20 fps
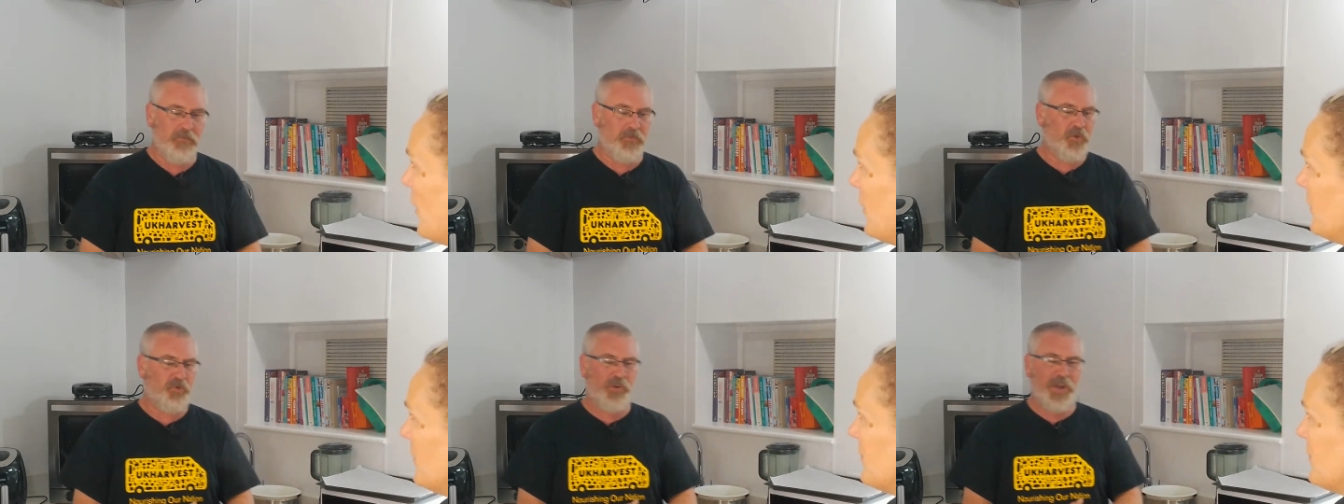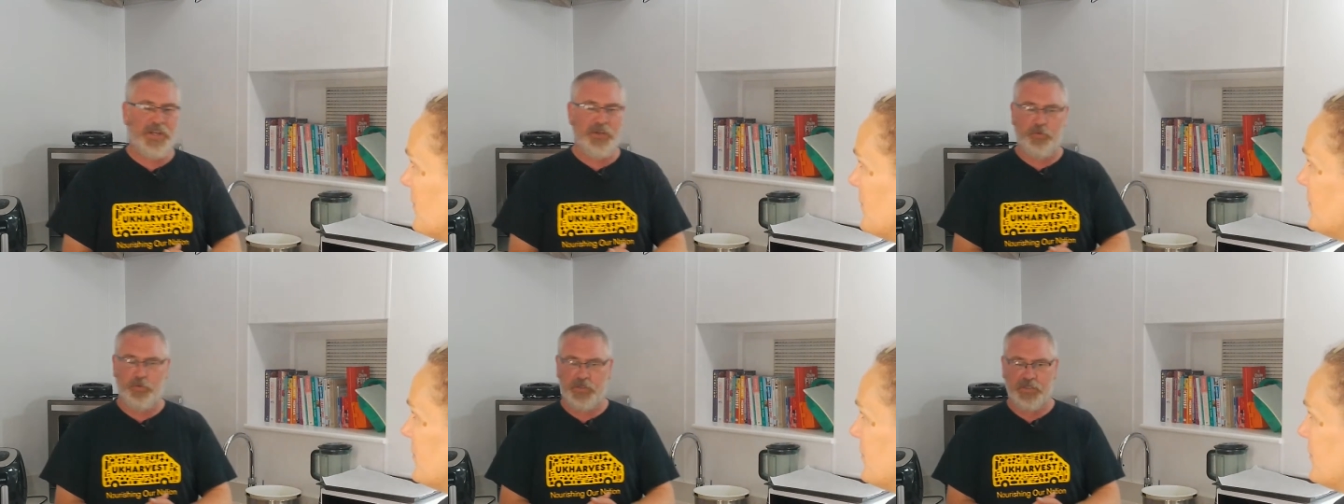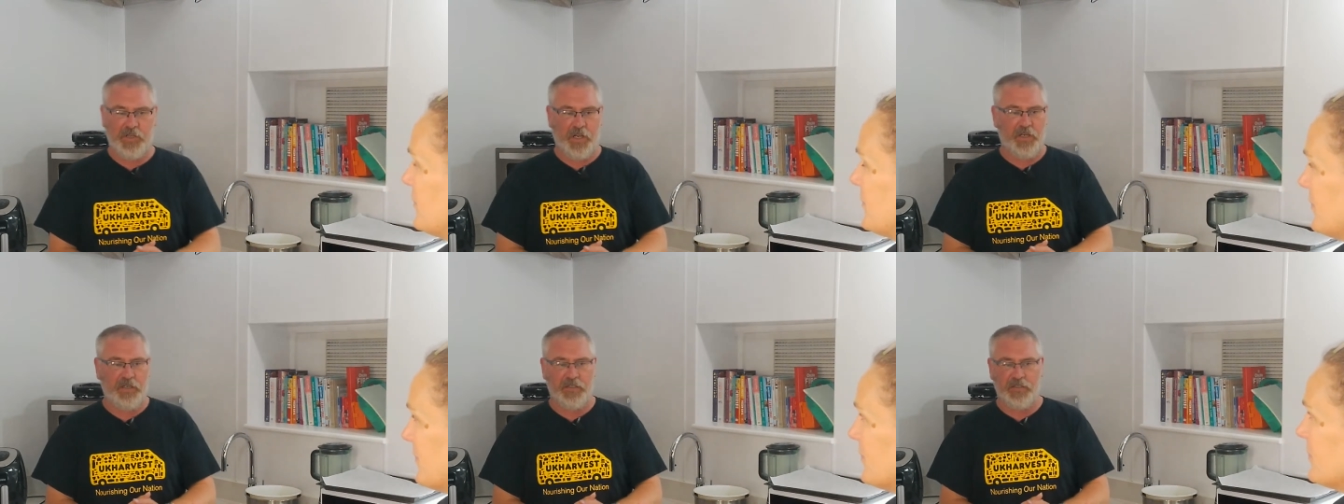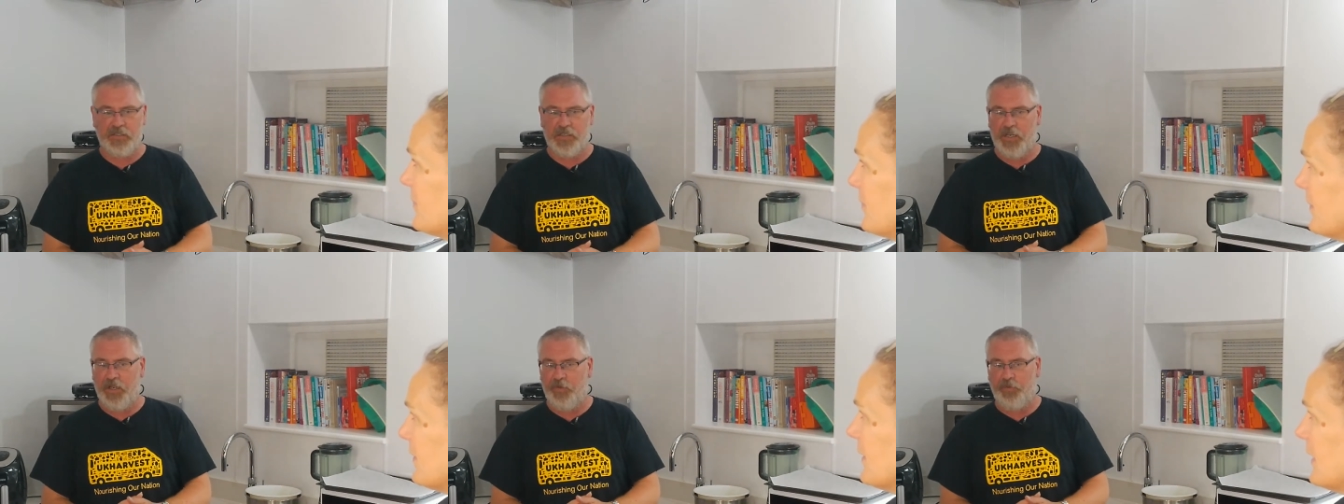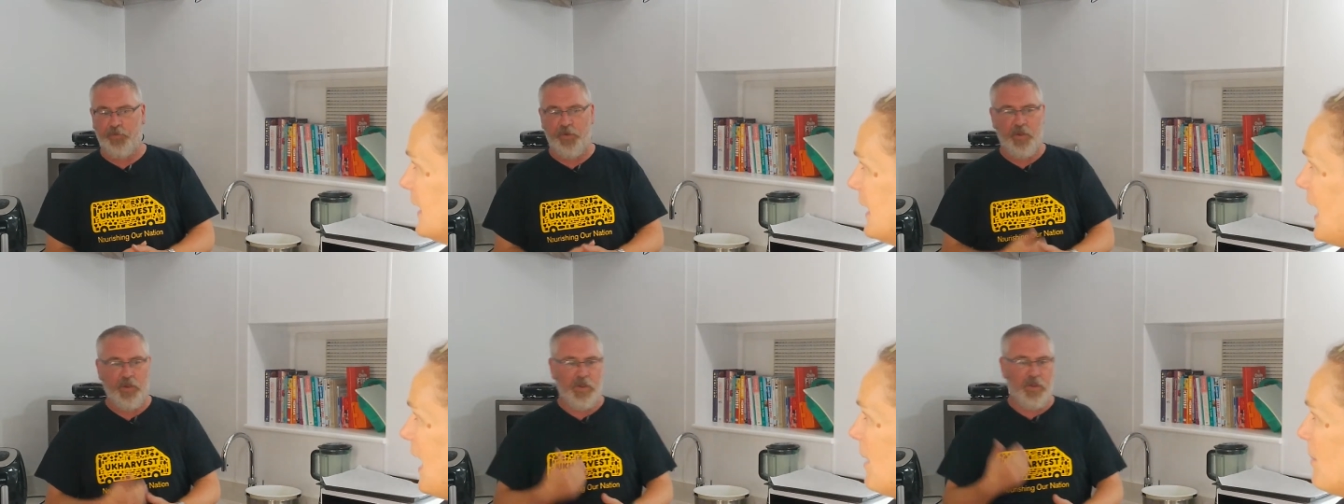great
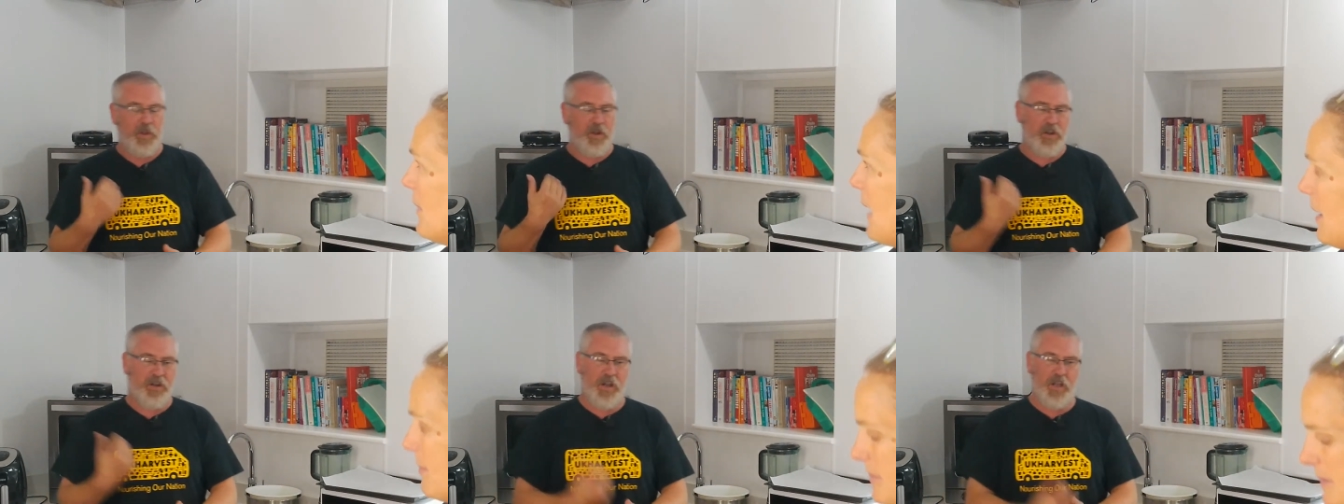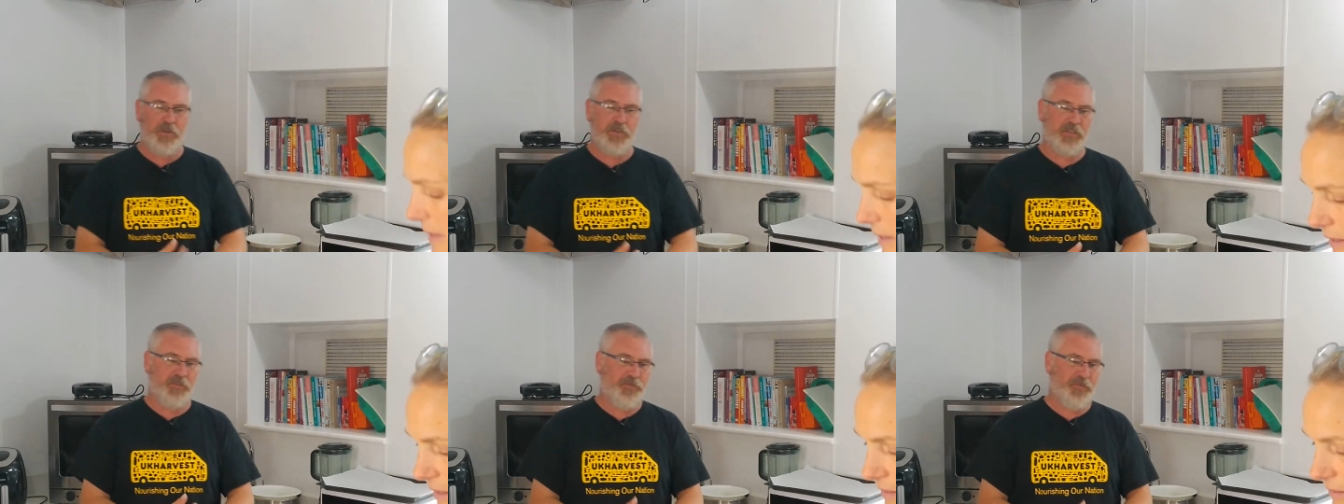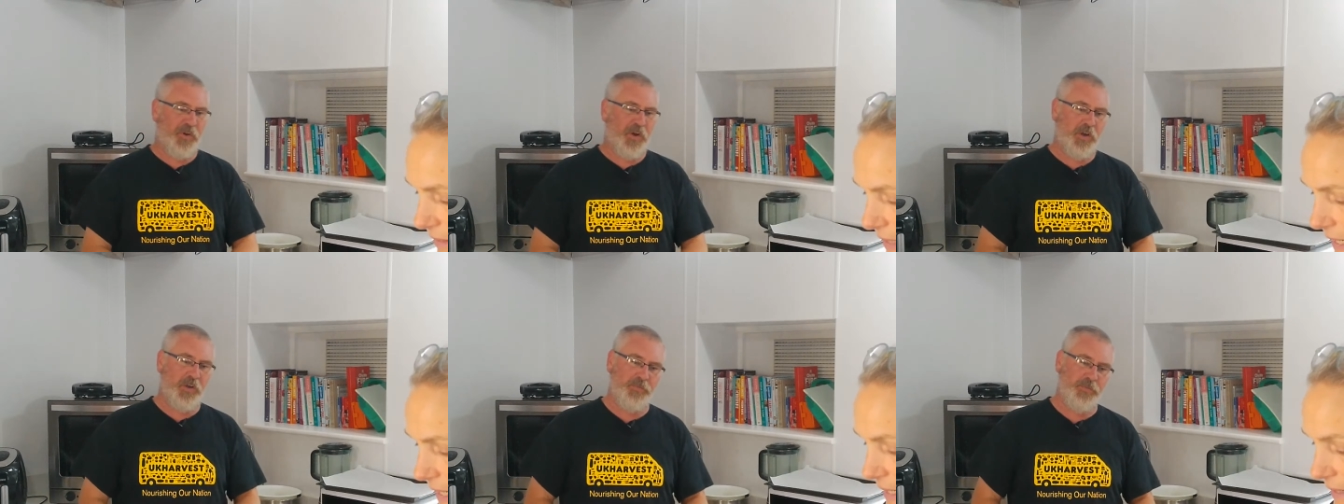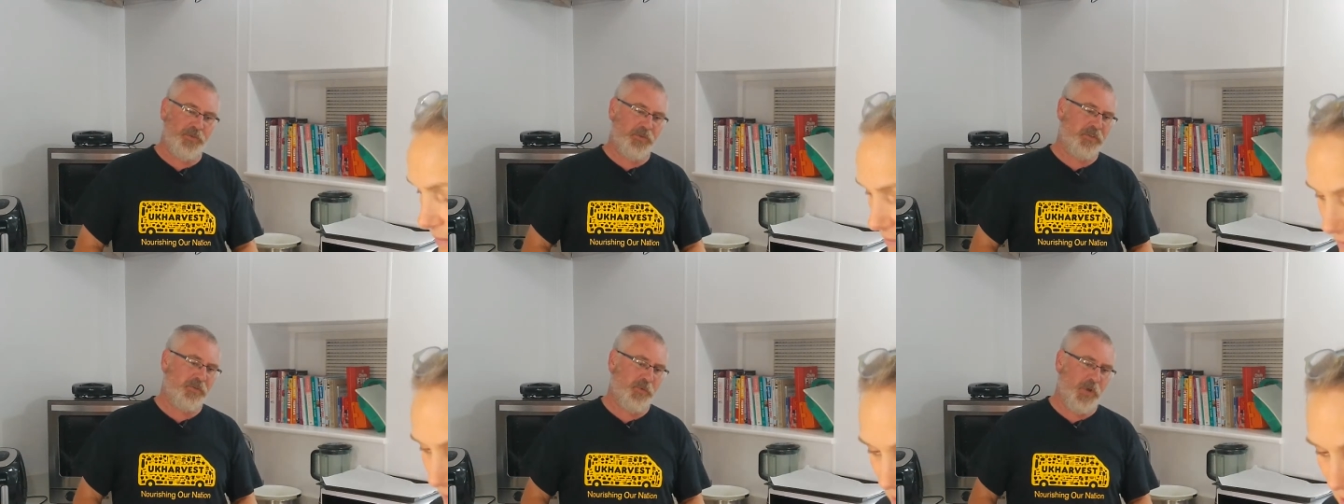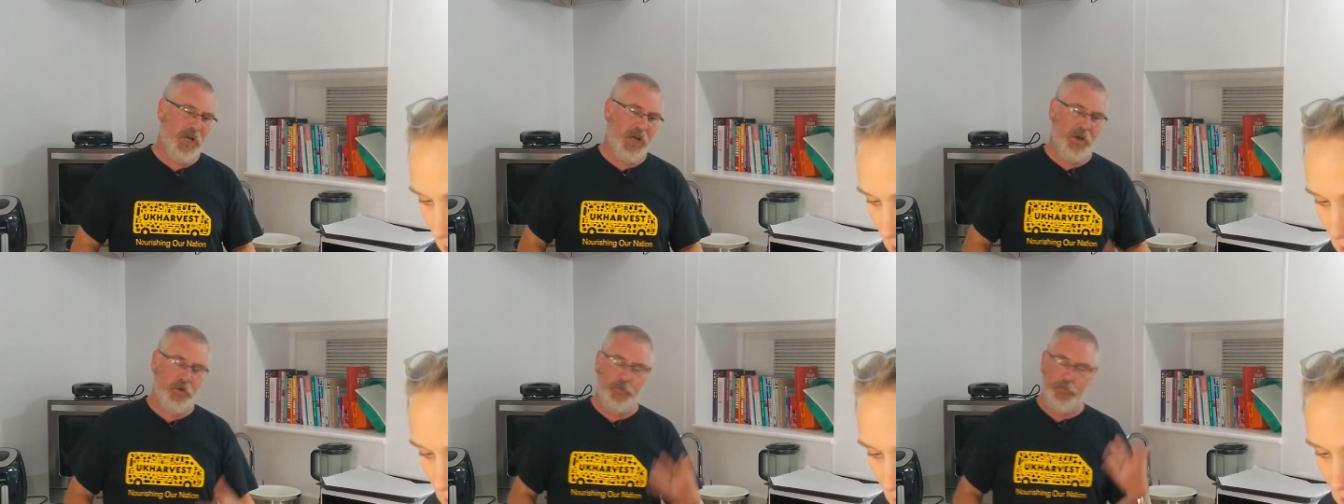alternative, loads of fibre as
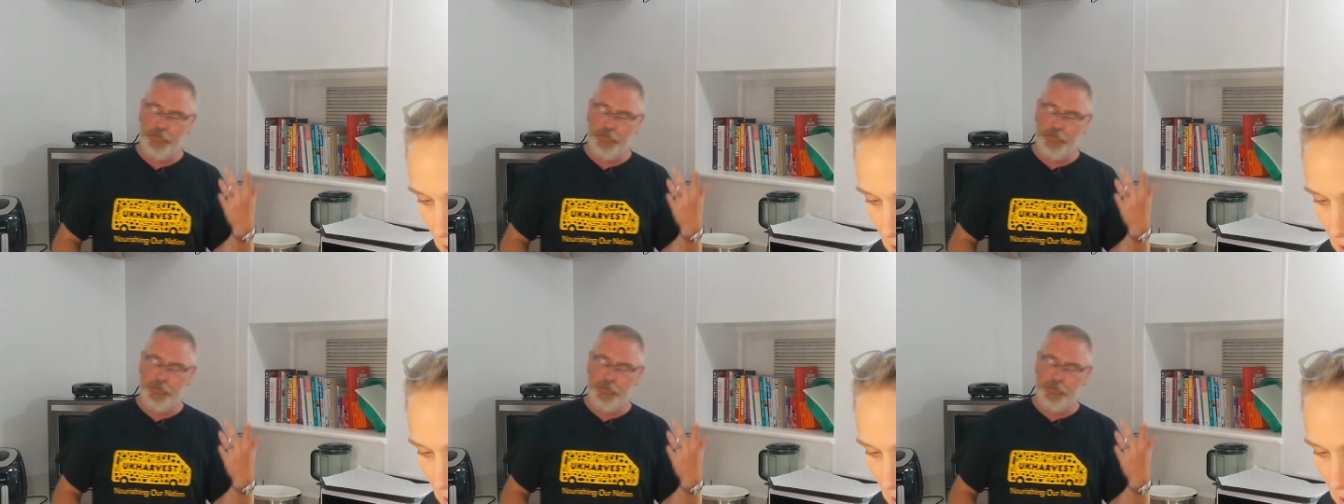well.